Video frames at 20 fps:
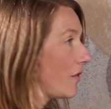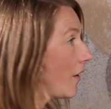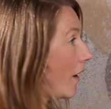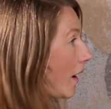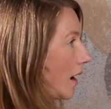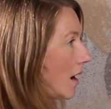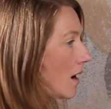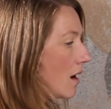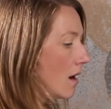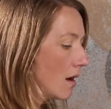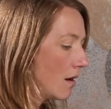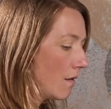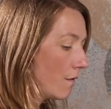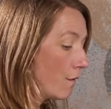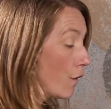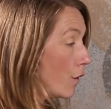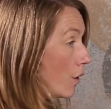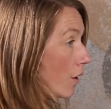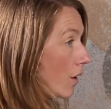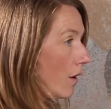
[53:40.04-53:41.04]
fine
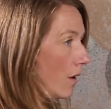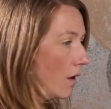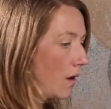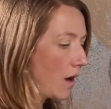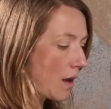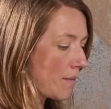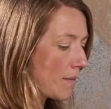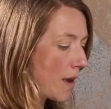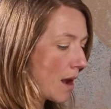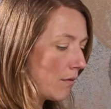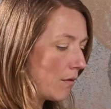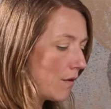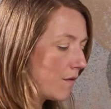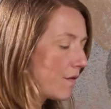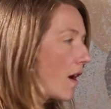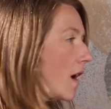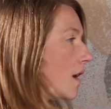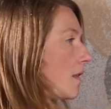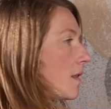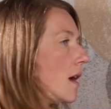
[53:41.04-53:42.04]
for now. I may
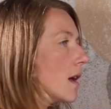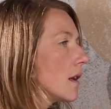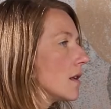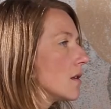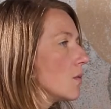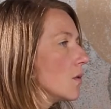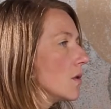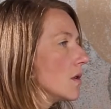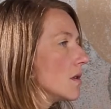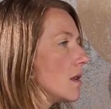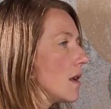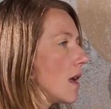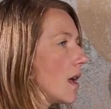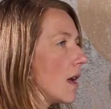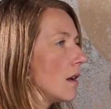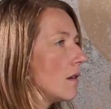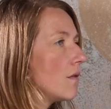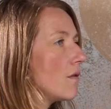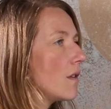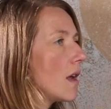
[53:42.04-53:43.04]
refine that towards the
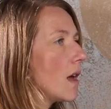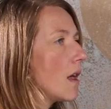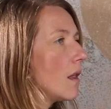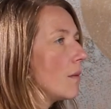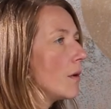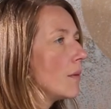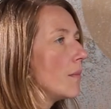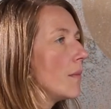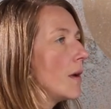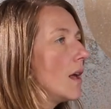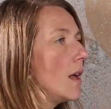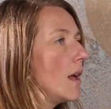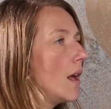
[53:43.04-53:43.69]
end of the album.